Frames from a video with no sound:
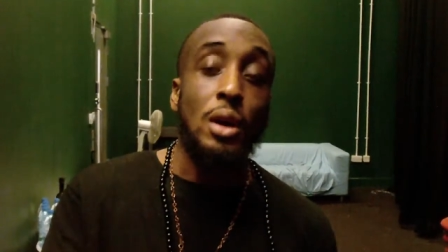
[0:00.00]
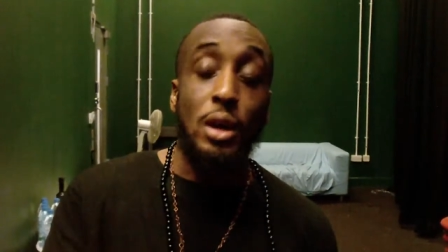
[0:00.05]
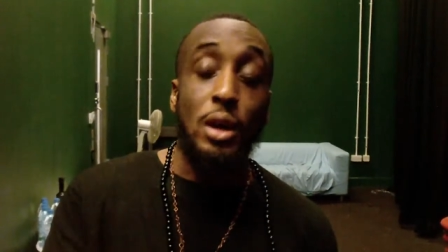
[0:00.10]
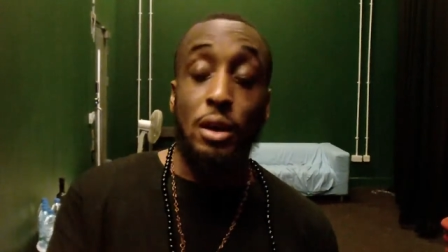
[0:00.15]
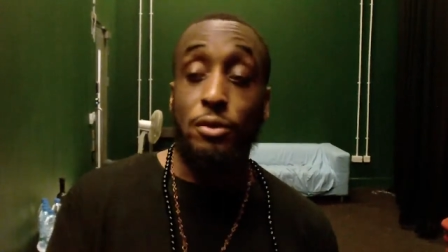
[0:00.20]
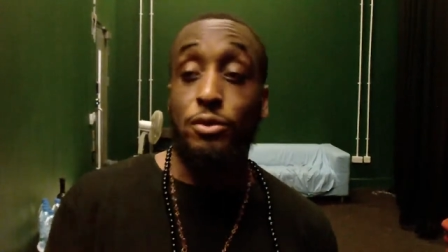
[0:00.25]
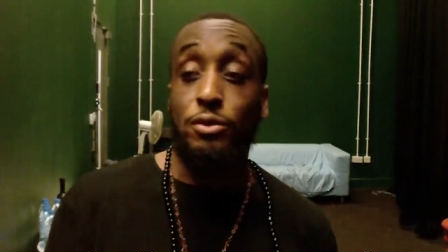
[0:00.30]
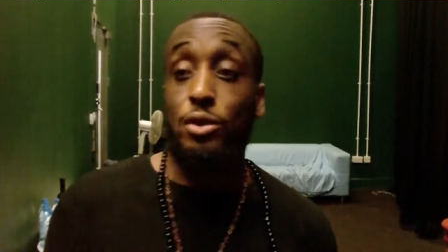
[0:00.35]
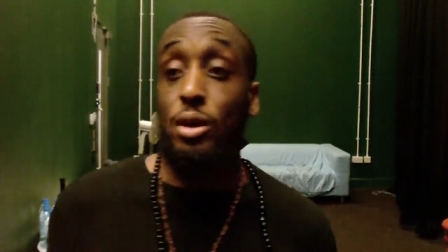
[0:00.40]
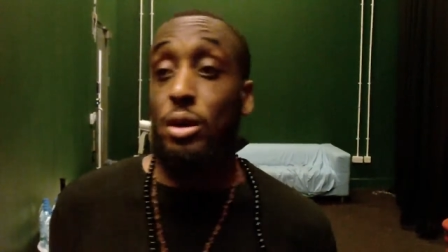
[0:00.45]

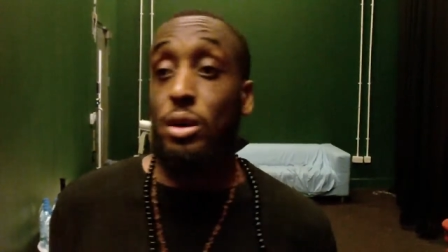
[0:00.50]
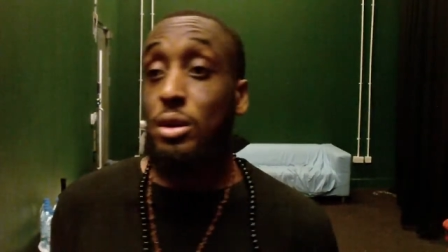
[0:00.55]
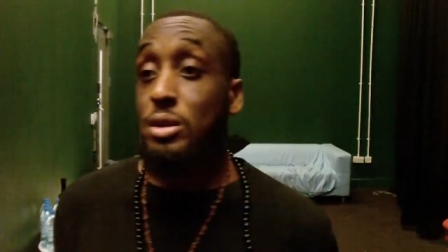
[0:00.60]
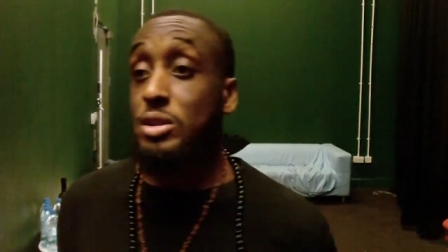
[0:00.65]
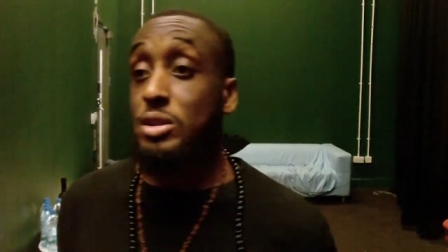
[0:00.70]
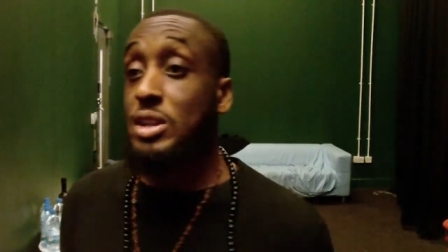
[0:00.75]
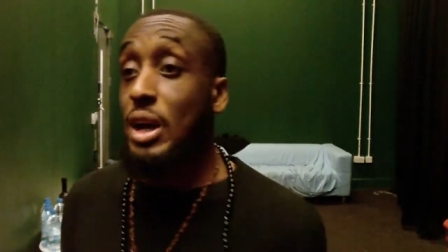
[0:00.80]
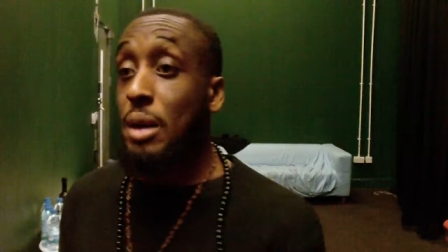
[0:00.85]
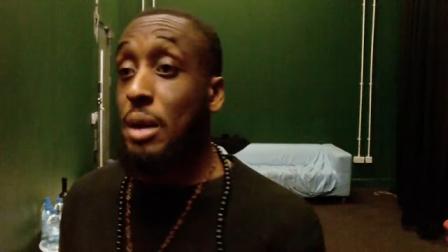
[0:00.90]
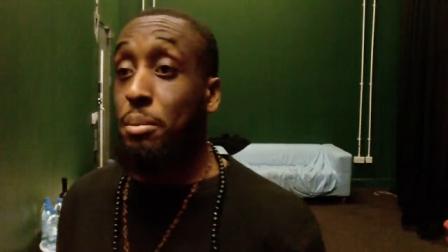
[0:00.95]
If not,
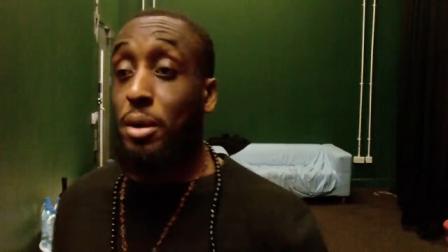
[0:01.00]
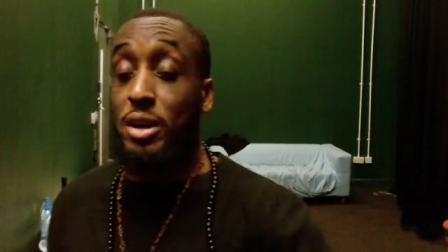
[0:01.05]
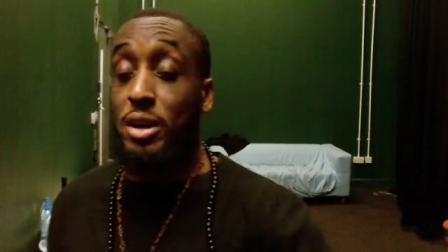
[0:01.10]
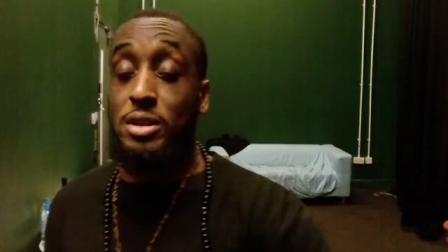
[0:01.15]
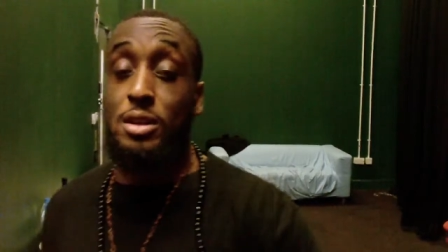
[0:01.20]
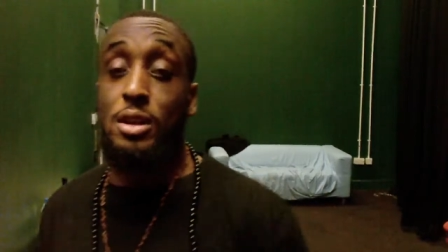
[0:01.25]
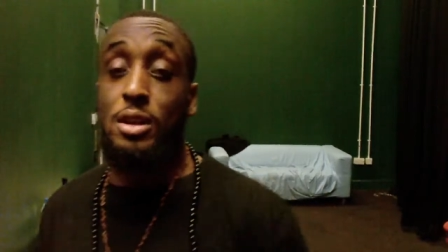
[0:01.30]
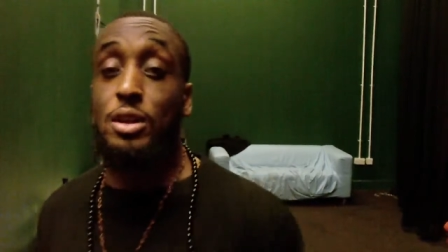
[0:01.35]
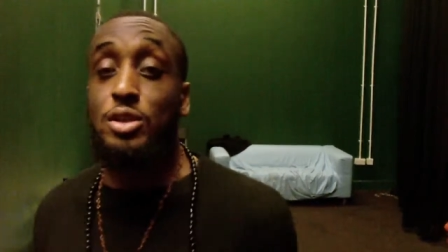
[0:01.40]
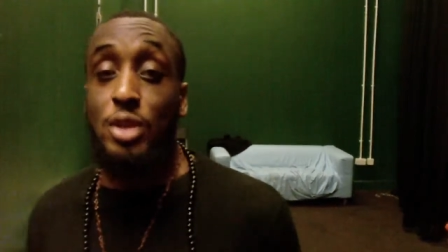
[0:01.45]
Zion
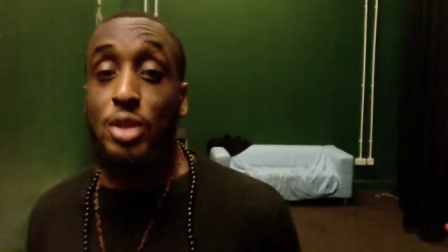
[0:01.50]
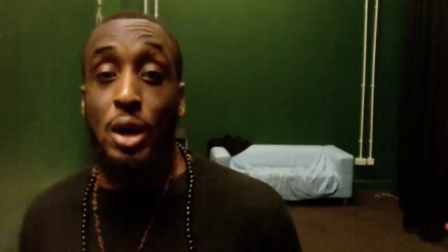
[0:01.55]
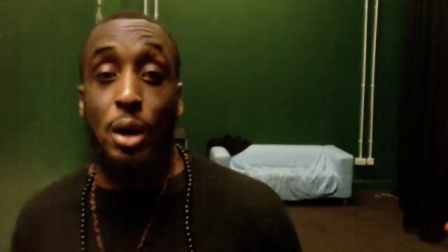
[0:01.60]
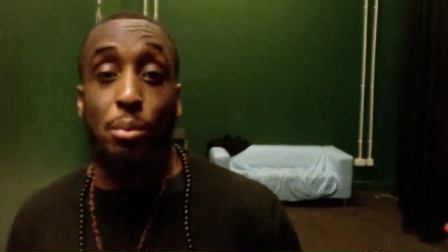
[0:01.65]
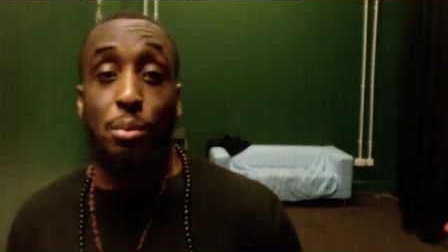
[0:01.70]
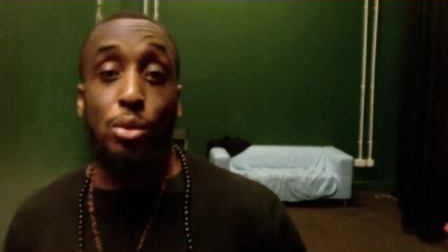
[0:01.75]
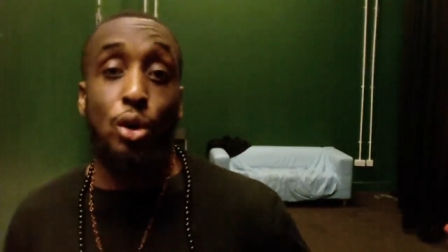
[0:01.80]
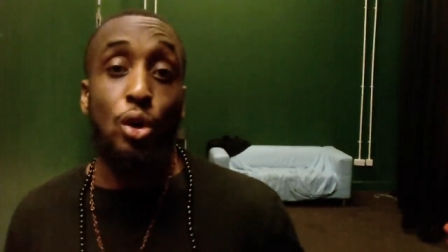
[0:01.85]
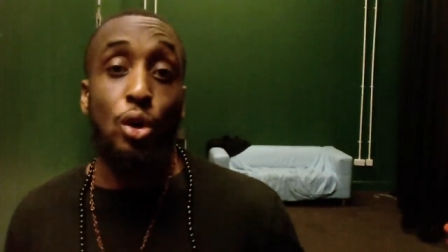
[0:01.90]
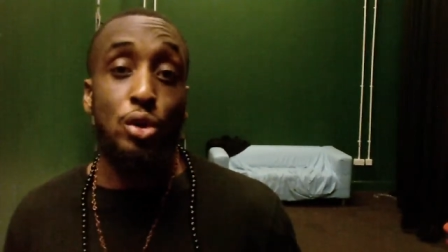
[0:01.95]
Party, let's
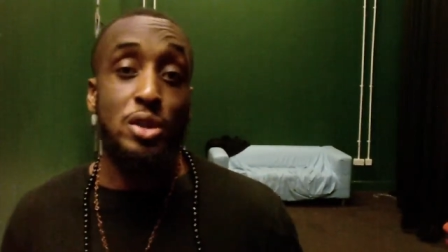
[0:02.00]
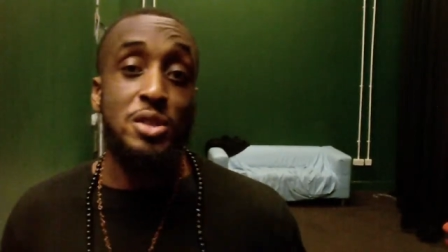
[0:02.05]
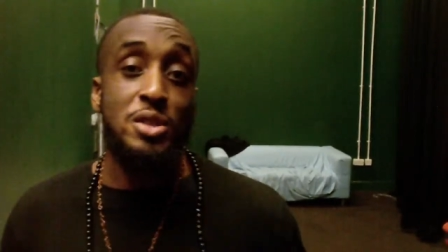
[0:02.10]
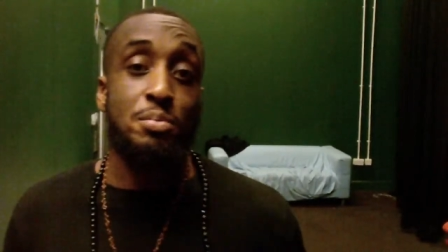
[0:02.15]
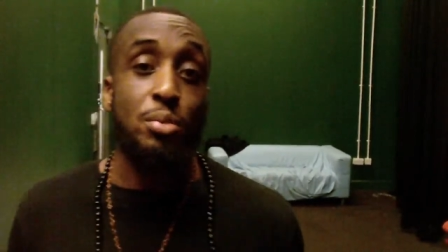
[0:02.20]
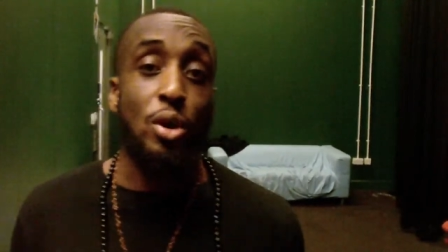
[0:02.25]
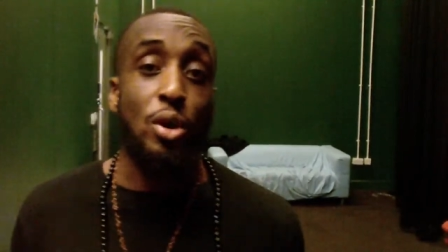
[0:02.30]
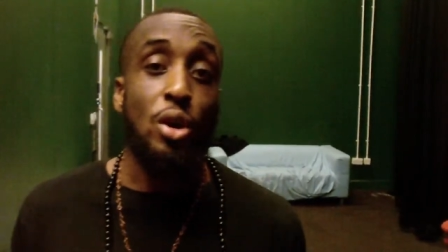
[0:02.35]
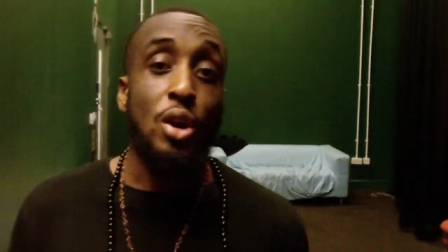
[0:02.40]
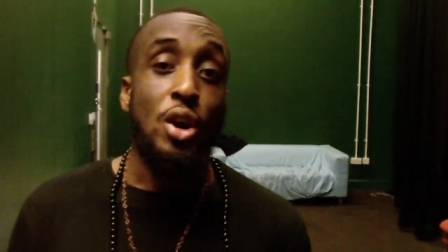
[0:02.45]
blow up the
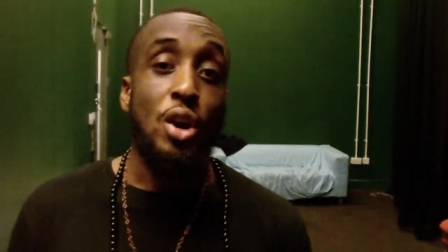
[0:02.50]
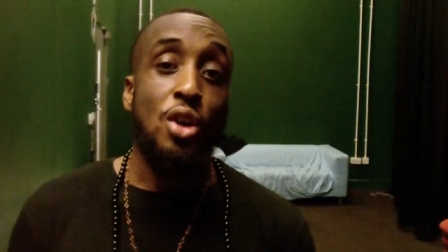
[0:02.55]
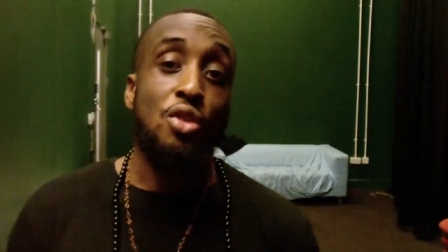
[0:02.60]
spot,